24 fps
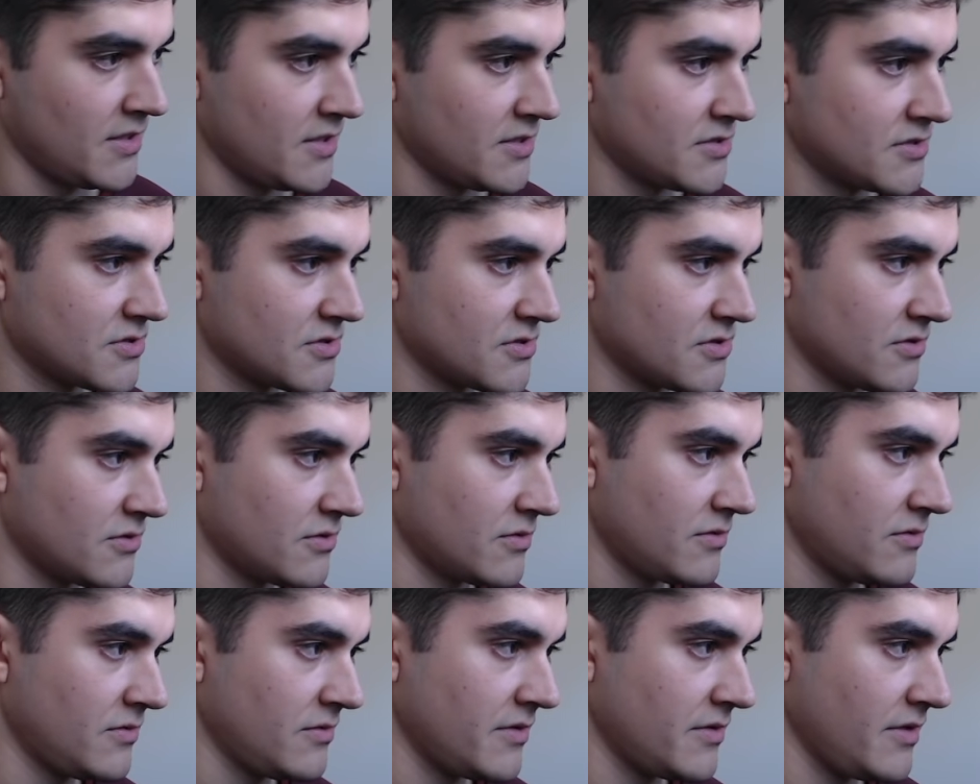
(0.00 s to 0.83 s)

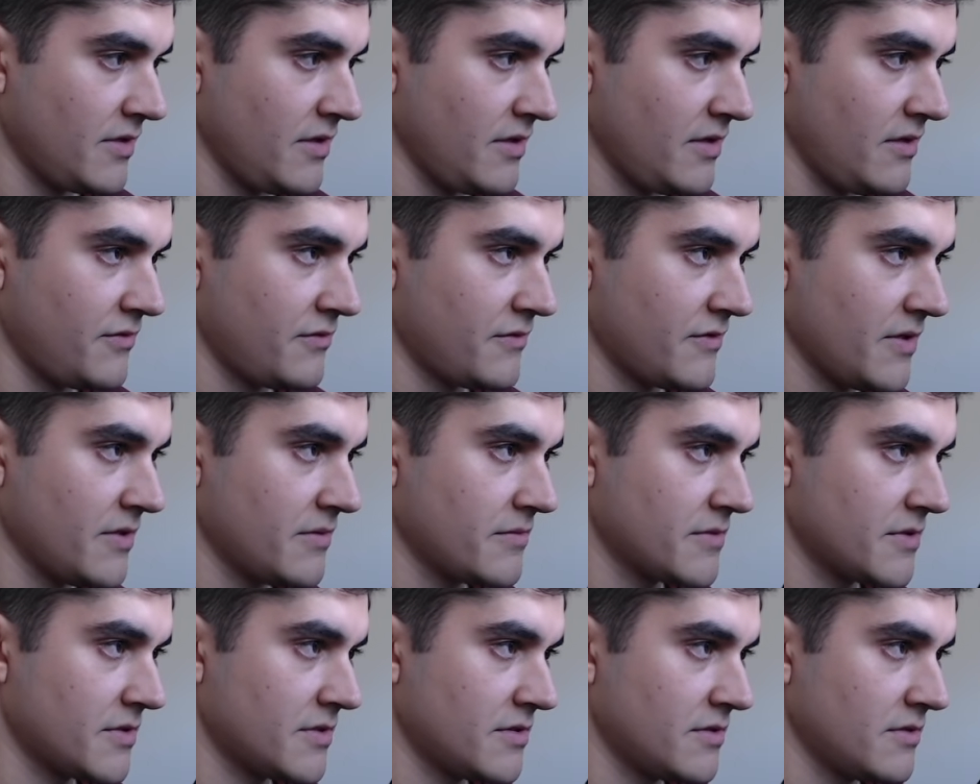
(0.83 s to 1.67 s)
So if I
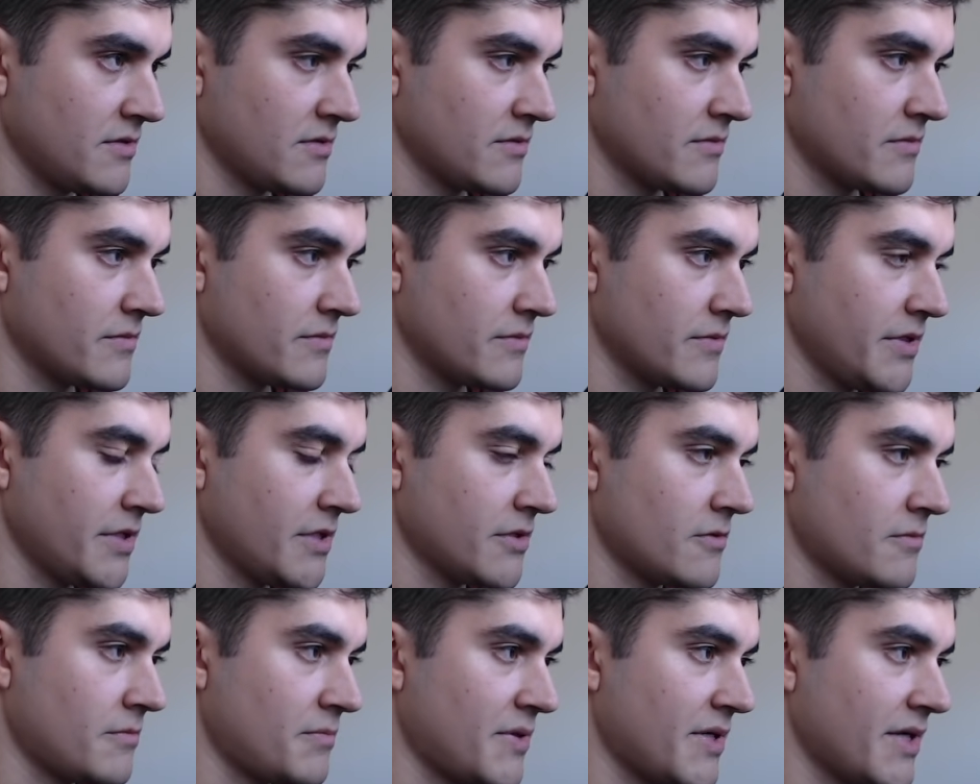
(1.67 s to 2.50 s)
run
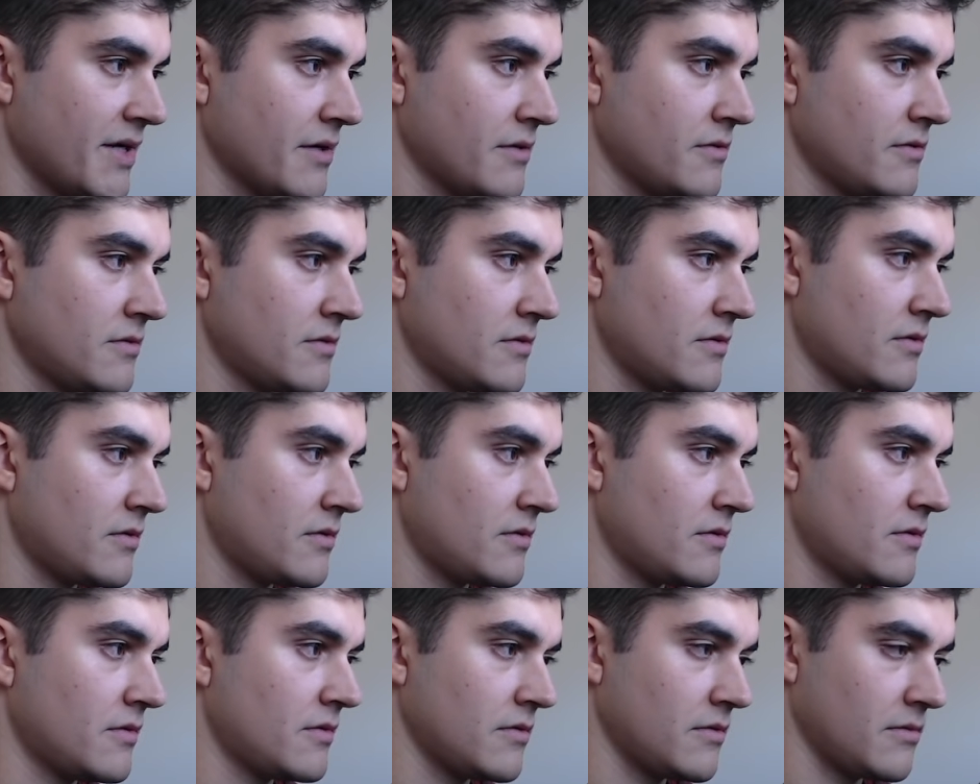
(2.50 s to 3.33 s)
recompile
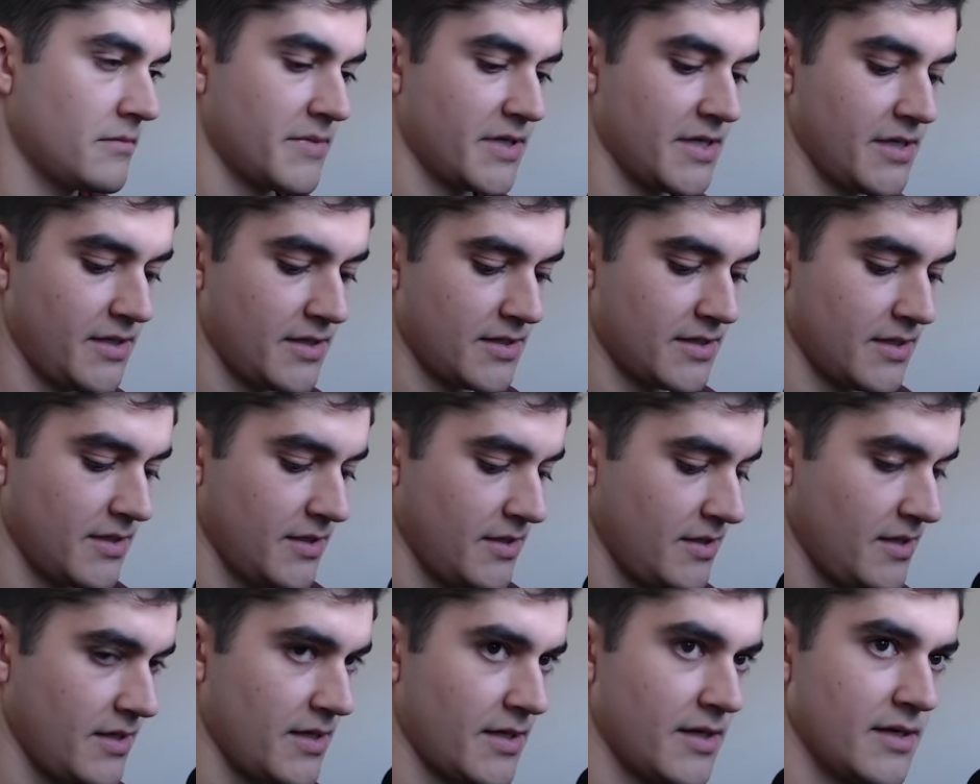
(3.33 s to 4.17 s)
on my
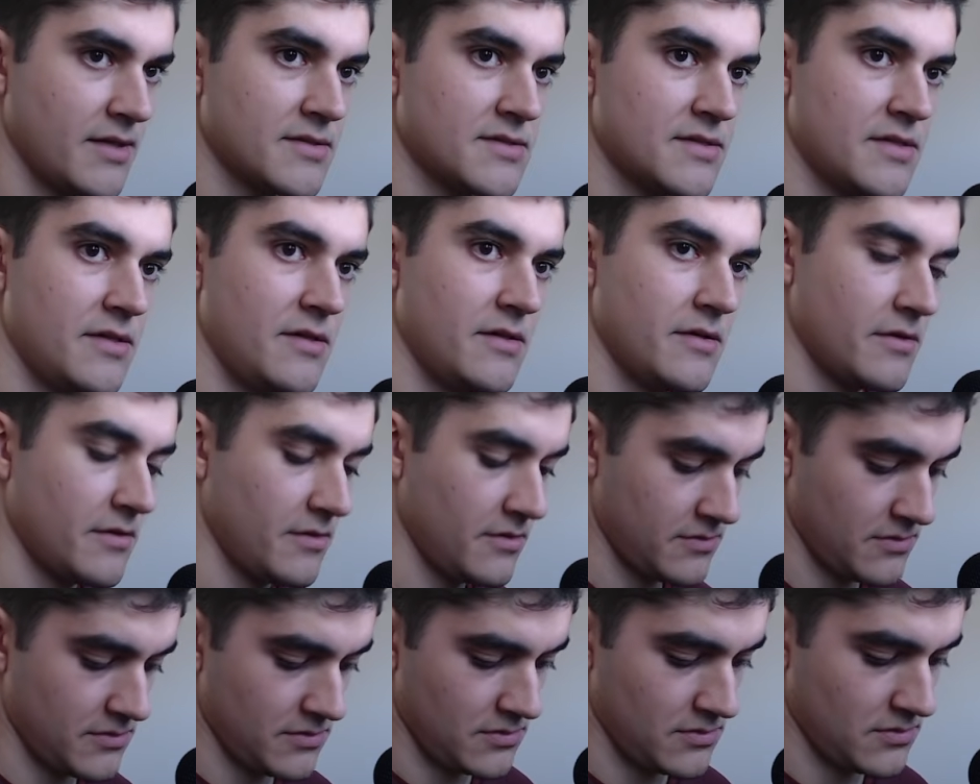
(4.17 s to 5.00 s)
IEX here,
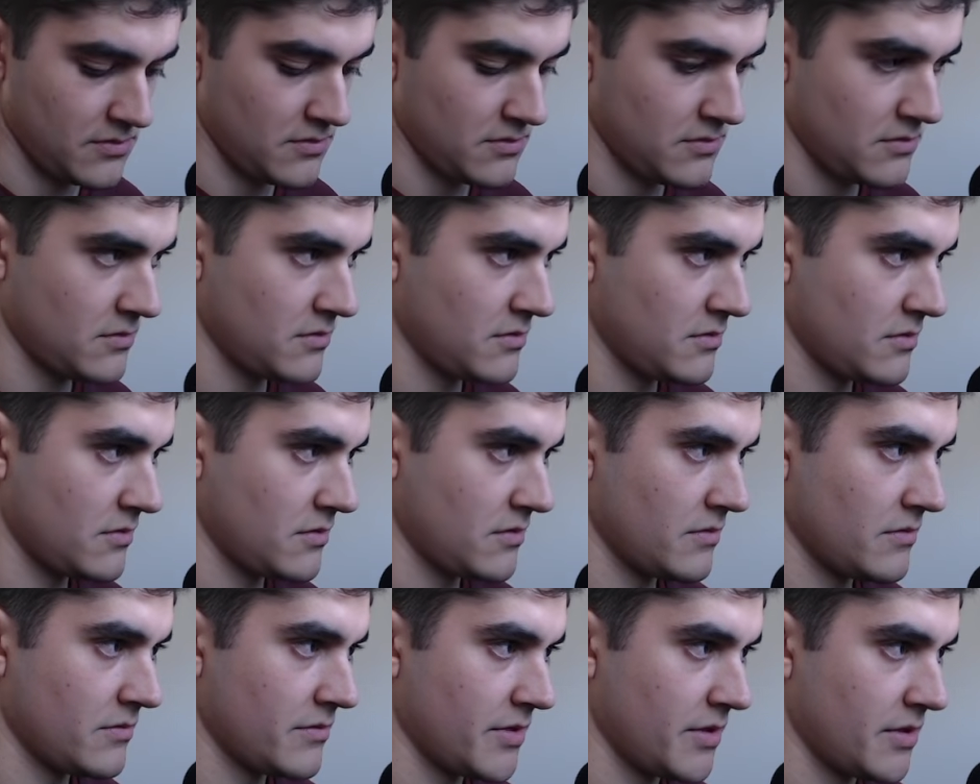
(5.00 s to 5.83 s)

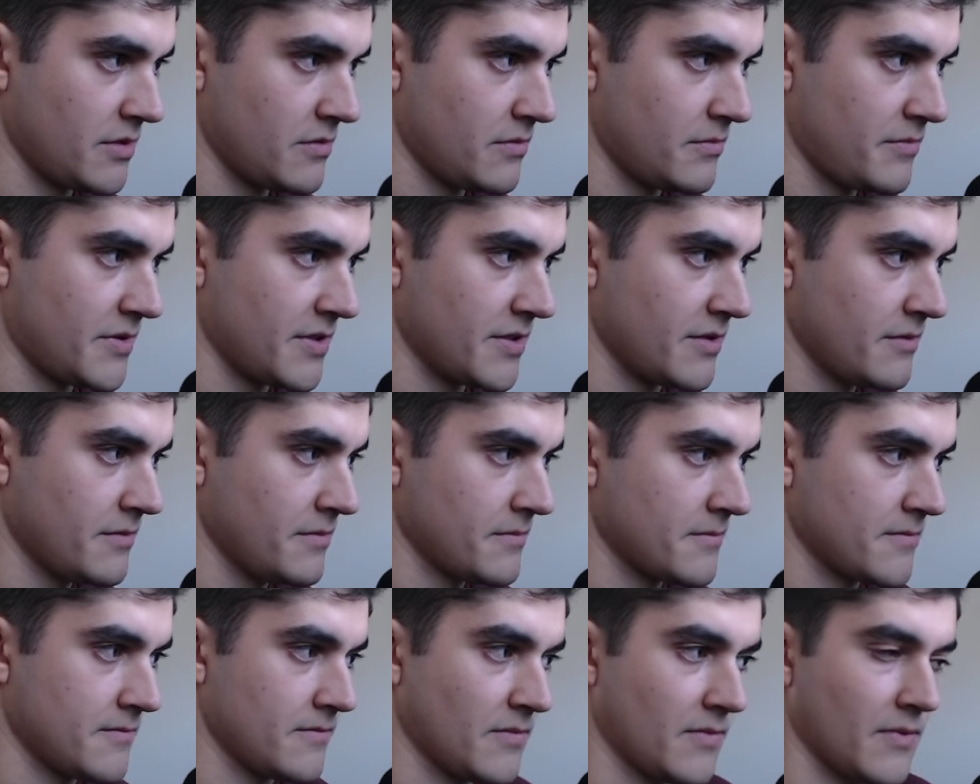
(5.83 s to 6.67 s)
recompile,
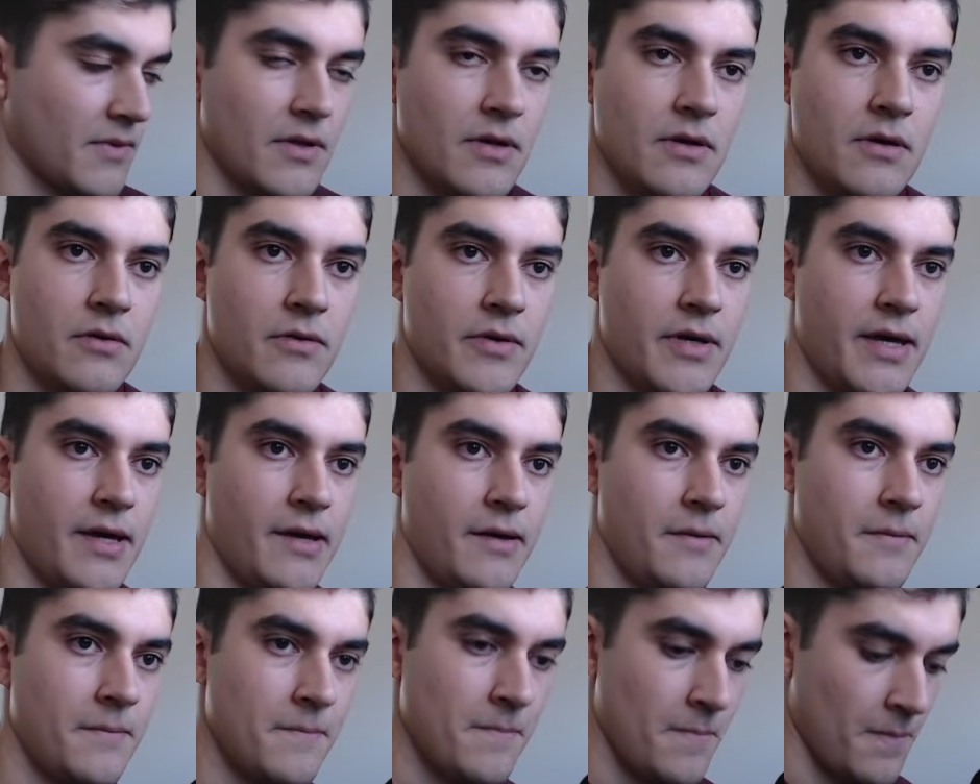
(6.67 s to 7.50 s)

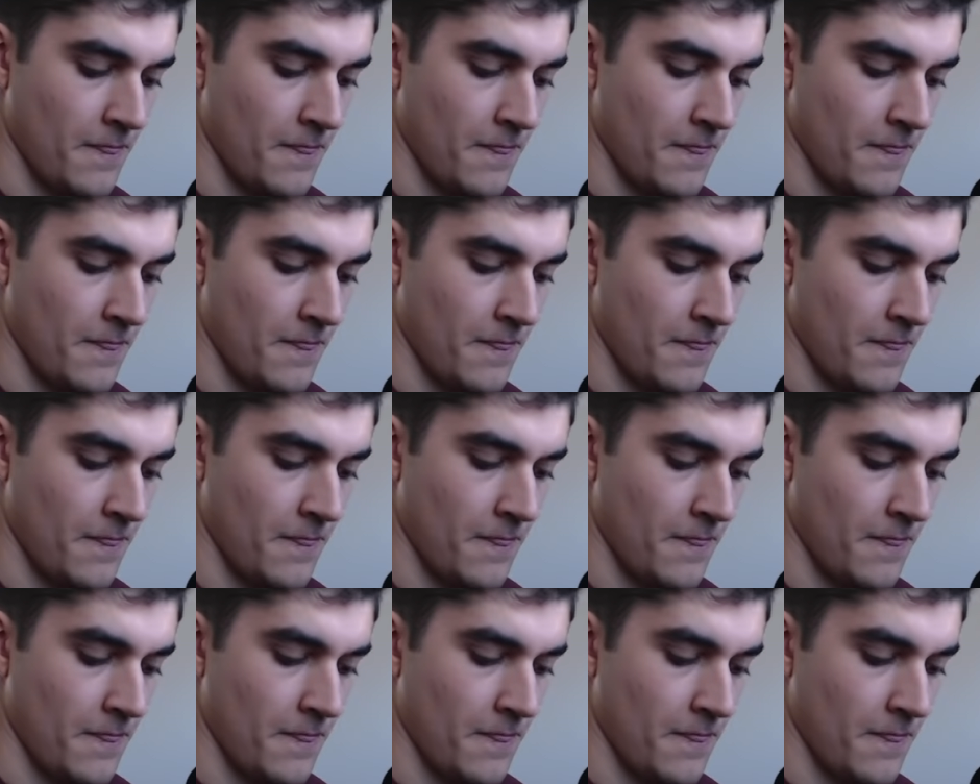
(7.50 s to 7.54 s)
okay.